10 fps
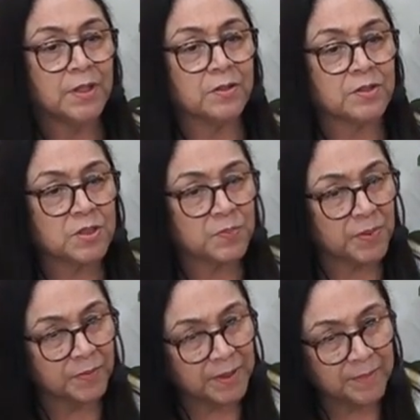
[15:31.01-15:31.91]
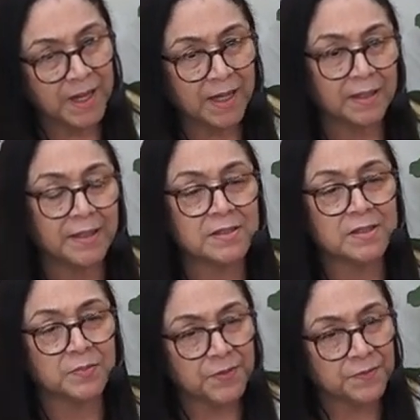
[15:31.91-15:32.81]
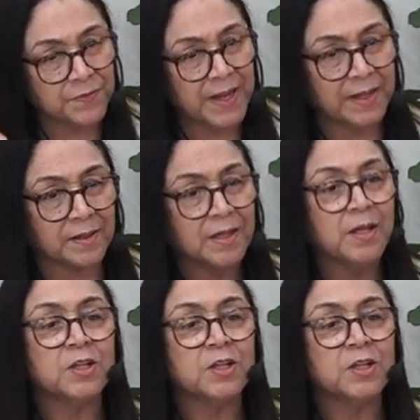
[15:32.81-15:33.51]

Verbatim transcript: Your spirit man needs to be fed